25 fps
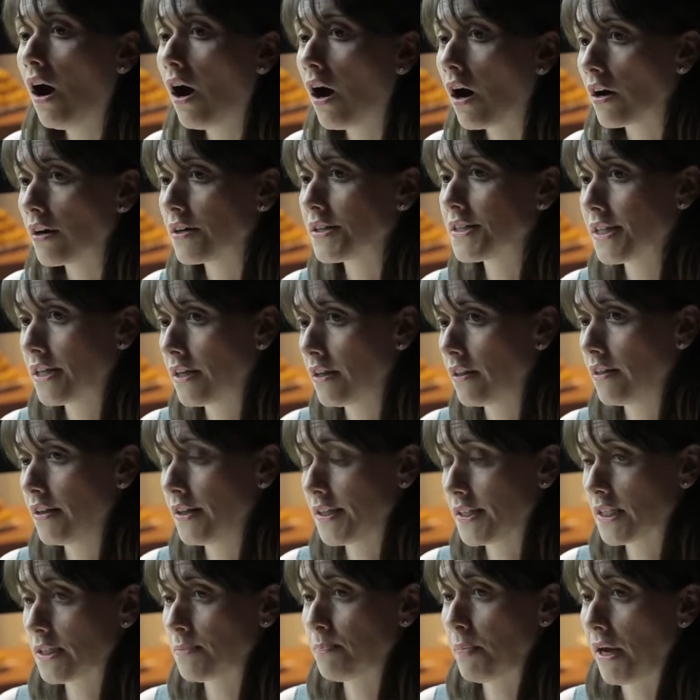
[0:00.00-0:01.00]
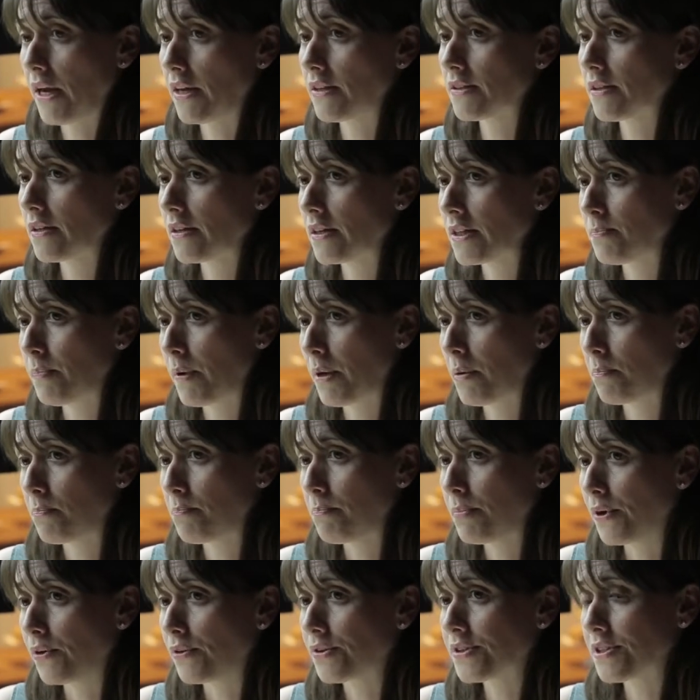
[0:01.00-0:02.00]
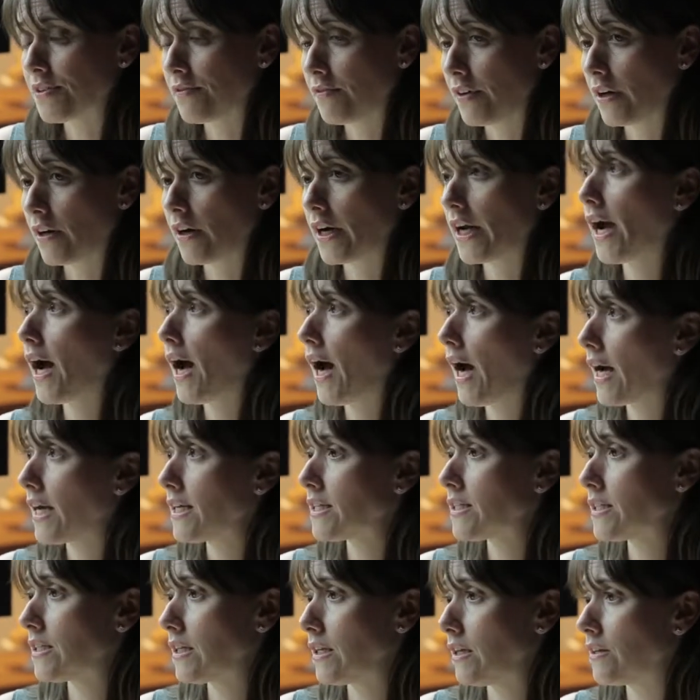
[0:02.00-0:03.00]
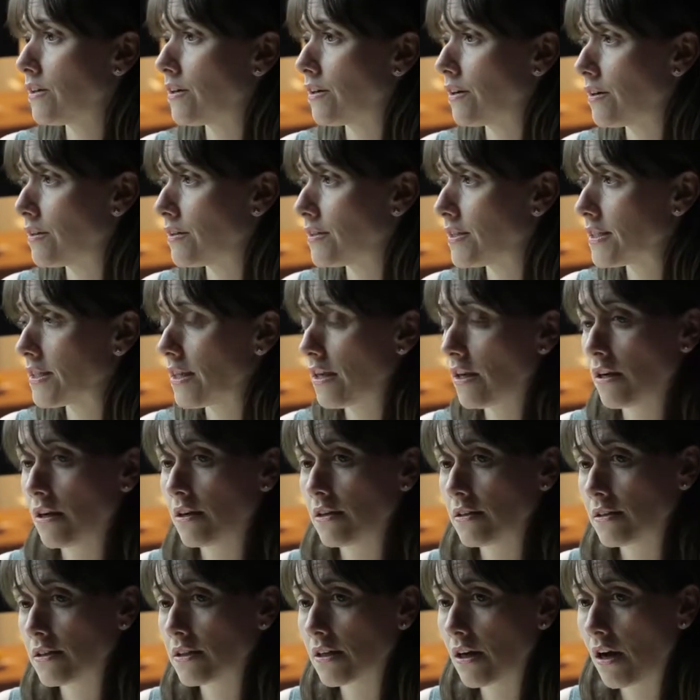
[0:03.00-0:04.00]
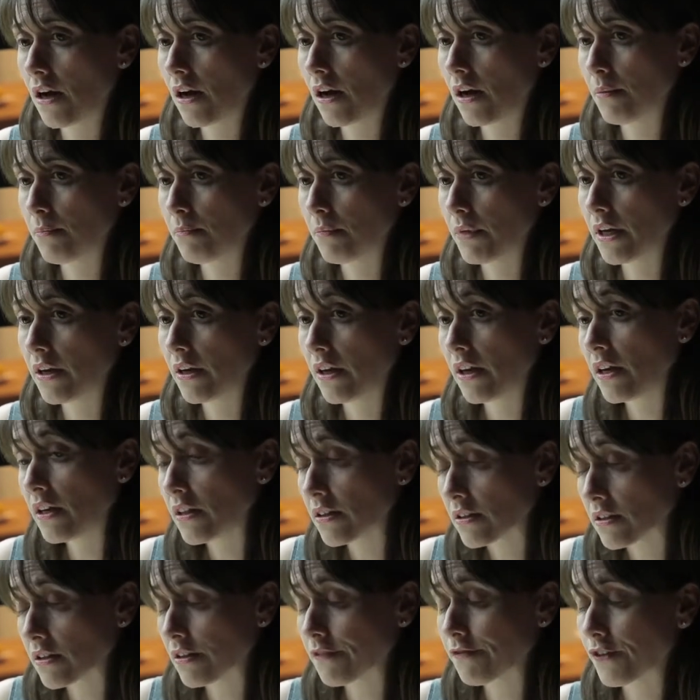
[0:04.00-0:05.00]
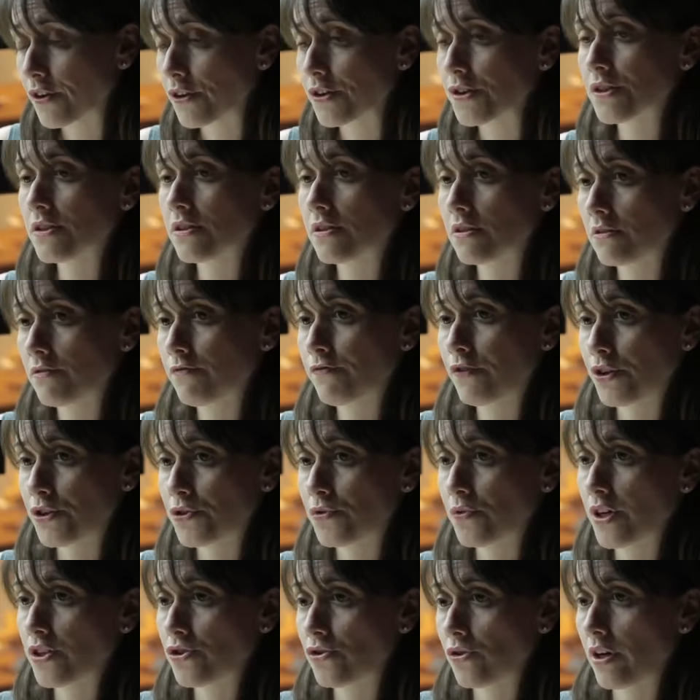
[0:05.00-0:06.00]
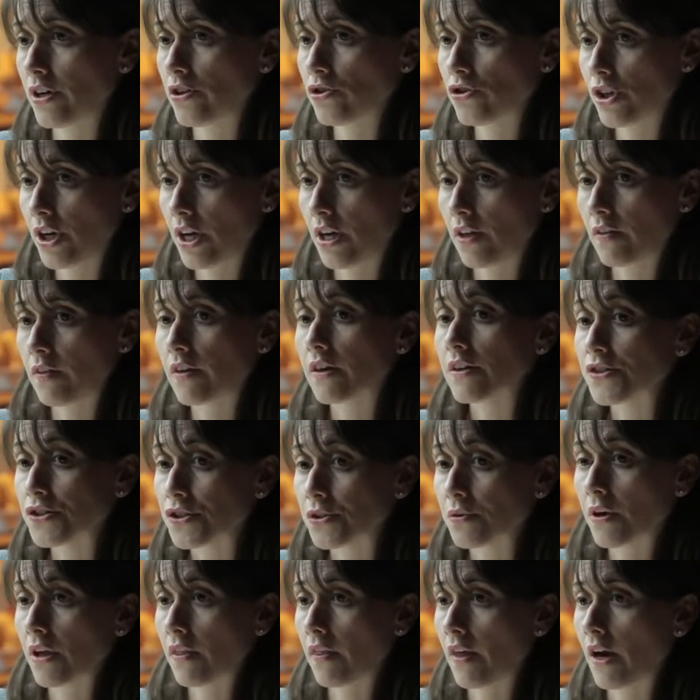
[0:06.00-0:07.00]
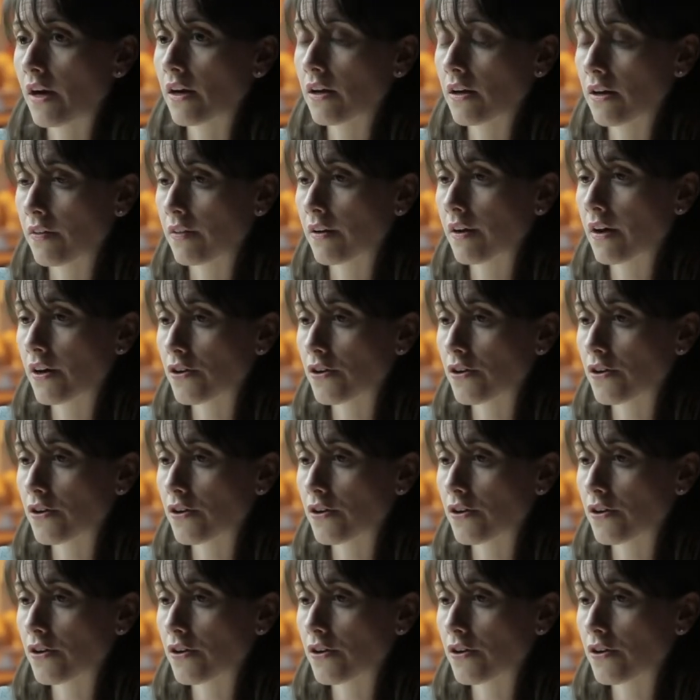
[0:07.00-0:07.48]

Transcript: aren't in this space. It has been built to very high standards, and it is the first restaurant chain that is doing that in the